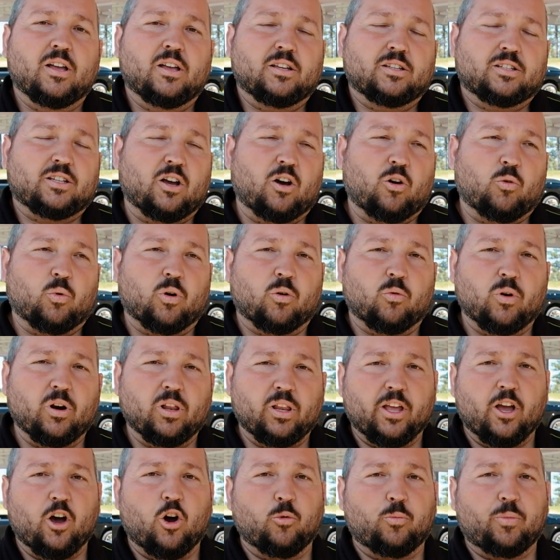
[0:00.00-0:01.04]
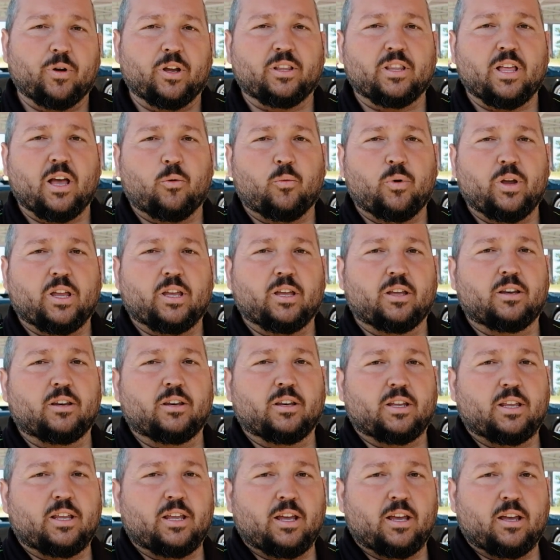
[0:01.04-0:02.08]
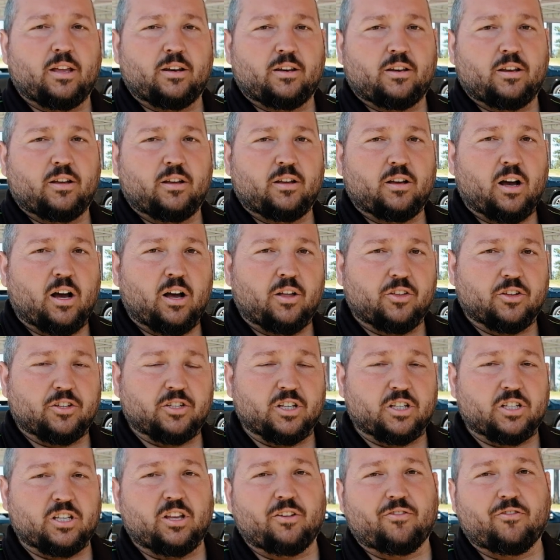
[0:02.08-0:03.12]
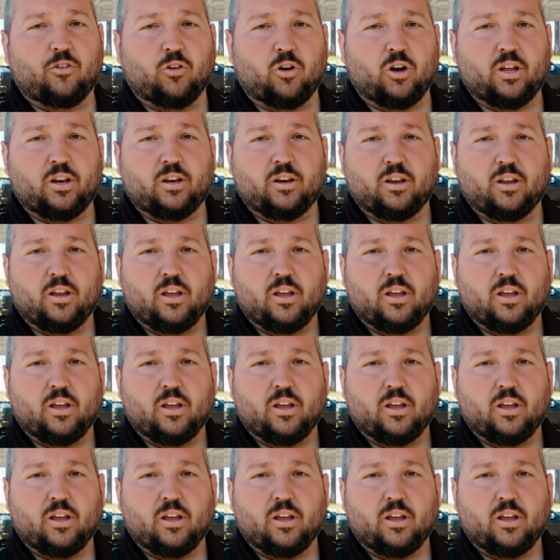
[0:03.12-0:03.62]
So we're really hoping that we can get the 60-foot